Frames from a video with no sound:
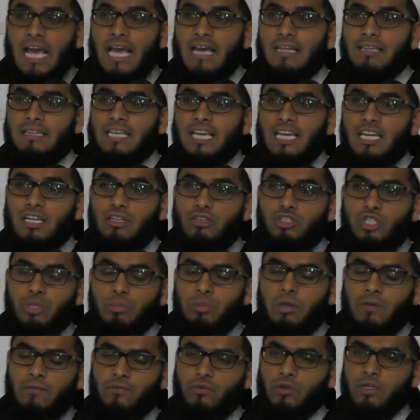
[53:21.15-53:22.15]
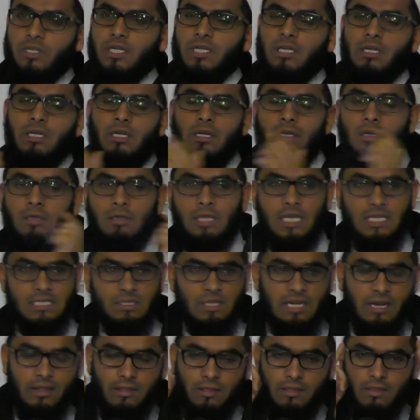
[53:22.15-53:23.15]
and they need to be avoided.
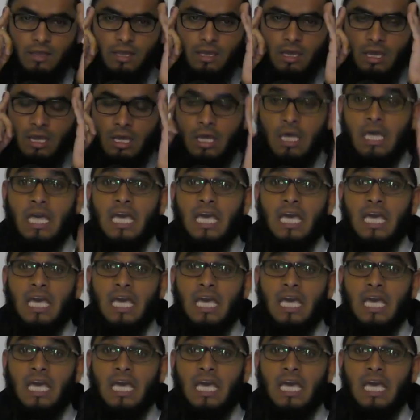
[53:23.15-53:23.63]
That's another thing.